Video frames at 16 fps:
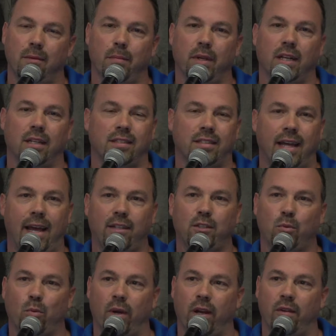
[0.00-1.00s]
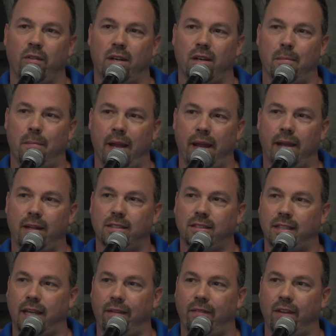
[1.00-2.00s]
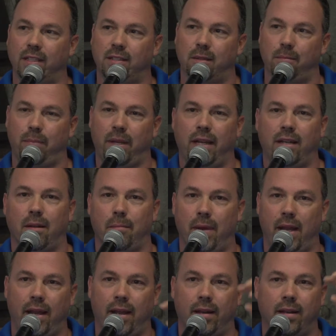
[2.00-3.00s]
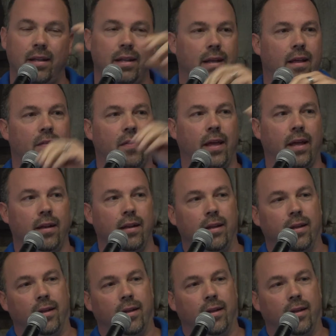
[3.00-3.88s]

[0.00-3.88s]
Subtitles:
because that's where the demand savings and peak demand that